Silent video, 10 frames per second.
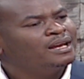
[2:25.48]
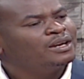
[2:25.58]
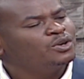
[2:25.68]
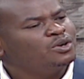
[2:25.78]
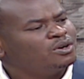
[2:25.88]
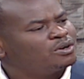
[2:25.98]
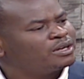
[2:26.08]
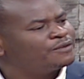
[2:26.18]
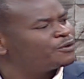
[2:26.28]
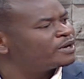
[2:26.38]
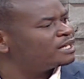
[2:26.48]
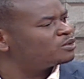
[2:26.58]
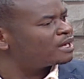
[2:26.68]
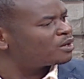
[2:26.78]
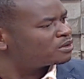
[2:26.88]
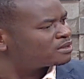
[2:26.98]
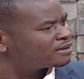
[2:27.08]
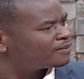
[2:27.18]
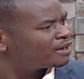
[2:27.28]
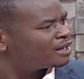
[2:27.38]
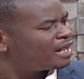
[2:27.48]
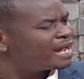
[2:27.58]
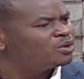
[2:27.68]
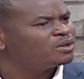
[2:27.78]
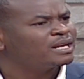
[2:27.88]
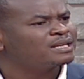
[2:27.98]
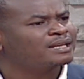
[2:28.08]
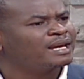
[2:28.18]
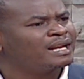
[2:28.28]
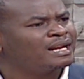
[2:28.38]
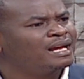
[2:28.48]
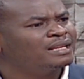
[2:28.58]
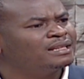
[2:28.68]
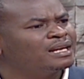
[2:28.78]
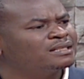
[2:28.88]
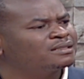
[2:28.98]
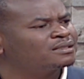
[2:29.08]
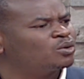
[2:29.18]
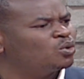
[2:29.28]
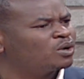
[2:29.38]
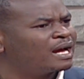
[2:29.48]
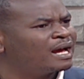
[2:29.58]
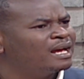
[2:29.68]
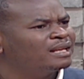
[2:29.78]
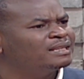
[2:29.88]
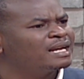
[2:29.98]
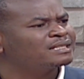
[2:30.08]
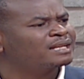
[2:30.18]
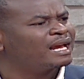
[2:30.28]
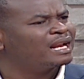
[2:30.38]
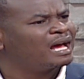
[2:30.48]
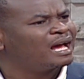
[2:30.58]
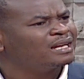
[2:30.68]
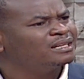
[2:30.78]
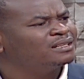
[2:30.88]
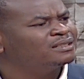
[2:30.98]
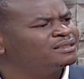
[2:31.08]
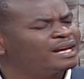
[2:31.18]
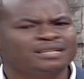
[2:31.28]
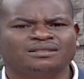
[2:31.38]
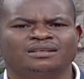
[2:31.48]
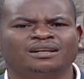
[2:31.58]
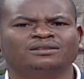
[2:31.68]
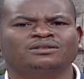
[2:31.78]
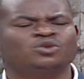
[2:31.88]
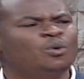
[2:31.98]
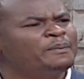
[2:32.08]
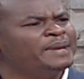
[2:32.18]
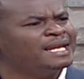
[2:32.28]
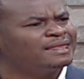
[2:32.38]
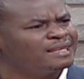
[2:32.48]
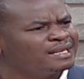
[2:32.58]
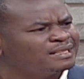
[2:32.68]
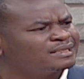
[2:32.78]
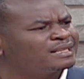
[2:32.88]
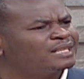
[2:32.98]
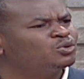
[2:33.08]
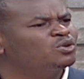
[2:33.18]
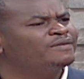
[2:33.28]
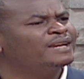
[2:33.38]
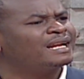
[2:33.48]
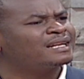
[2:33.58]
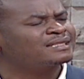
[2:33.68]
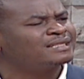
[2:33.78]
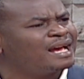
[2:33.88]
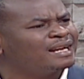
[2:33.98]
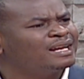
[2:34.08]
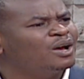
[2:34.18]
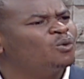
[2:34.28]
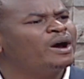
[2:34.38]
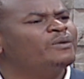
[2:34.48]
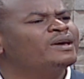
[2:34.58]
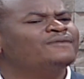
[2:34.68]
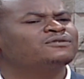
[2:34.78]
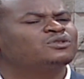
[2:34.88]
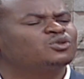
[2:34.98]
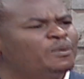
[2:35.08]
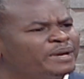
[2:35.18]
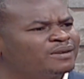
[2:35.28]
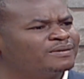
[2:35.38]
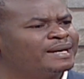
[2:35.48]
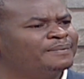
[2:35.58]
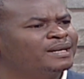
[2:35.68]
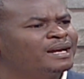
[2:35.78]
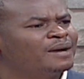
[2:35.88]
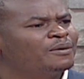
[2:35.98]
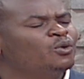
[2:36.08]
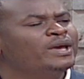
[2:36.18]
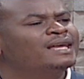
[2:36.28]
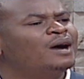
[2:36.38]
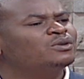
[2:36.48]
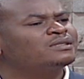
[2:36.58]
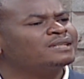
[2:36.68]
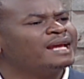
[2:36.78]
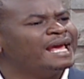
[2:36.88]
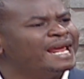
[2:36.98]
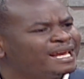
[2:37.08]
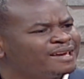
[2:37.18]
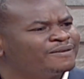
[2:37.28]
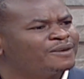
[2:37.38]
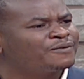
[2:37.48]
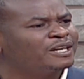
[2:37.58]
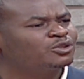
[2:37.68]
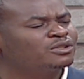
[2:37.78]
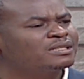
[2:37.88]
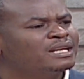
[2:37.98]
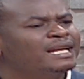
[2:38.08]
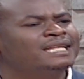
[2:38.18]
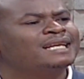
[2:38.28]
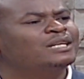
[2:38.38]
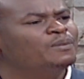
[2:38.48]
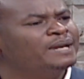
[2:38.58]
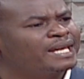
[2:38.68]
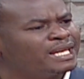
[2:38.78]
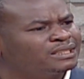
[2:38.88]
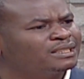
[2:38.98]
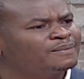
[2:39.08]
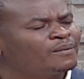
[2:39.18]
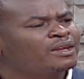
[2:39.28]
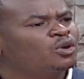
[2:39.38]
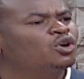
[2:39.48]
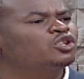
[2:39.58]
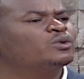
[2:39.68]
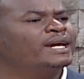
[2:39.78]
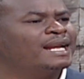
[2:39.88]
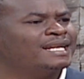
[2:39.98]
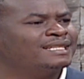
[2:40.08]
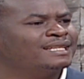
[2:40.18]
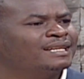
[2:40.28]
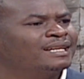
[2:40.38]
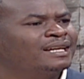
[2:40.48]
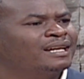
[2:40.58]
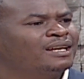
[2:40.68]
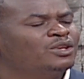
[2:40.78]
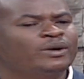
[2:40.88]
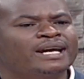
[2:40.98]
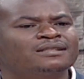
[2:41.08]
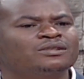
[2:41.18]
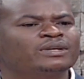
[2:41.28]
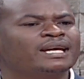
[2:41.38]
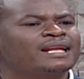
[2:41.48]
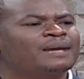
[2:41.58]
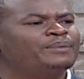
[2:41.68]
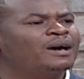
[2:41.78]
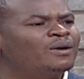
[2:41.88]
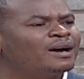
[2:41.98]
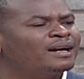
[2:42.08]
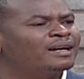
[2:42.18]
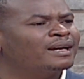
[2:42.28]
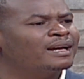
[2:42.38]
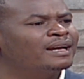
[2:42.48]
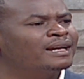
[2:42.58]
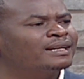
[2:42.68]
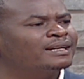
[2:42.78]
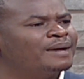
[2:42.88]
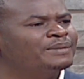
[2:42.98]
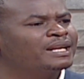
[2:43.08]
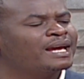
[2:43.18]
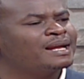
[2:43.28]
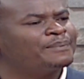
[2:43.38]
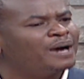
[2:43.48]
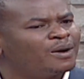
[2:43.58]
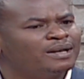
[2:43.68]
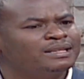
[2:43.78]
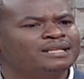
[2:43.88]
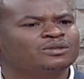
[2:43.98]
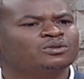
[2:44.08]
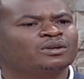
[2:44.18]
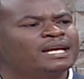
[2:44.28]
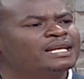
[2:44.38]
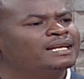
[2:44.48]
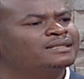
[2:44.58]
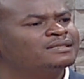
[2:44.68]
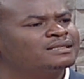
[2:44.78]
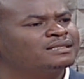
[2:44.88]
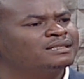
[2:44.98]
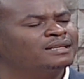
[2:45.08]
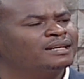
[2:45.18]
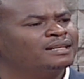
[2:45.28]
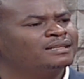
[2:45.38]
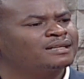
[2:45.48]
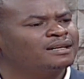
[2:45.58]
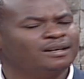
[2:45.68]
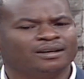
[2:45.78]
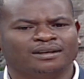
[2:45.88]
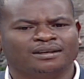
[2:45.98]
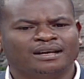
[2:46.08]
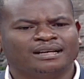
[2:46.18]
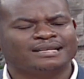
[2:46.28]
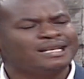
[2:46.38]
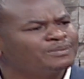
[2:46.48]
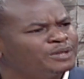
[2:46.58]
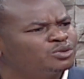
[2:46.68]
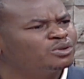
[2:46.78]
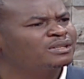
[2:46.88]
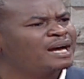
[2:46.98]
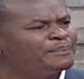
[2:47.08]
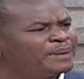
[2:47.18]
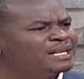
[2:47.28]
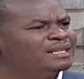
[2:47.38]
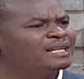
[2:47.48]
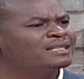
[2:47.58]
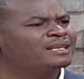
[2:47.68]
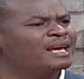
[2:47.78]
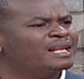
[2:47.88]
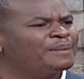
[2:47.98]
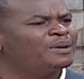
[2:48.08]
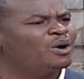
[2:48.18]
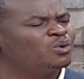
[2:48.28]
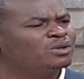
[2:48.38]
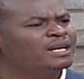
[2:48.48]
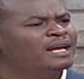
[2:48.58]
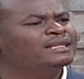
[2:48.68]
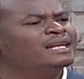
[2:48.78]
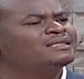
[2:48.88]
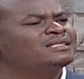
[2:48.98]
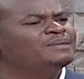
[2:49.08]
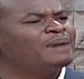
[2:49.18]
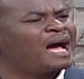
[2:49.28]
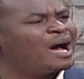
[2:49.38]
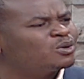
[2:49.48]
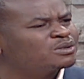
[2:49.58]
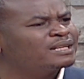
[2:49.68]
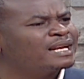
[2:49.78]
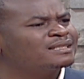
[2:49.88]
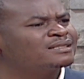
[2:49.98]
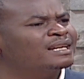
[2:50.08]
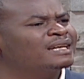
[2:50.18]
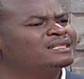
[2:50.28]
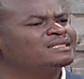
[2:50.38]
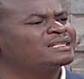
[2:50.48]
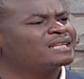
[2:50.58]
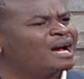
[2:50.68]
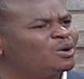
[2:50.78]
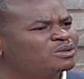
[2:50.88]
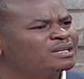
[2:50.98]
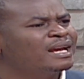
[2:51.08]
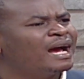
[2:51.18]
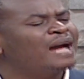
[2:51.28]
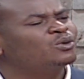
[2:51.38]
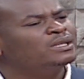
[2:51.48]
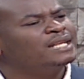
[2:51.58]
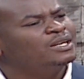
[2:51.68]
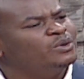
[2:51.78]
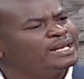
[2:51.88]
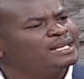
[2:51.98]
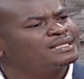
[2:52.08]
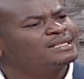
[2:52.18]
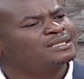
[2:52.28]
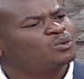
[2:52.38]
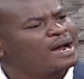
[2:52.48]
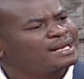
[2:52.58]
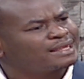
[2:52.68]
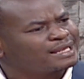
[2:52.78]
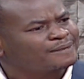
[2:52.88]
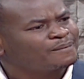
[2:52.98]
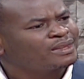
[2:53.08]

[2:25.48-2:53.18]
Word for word: Do you know, if you get to the roads, I don't know, there is KeRRA, there is Kura, Kura. there is KeNHA, there is so many things that you don't even understand why we have so many of them. without any given functions. it's a duplication. Go to energy you get sijui Kenya Power uh, uh, I mean Kenya Power there is also Kenya Electricity uh, uh, Transmission Company there is Kenya Power what there is Tima House there is Electricity House and what they are doing is just one thing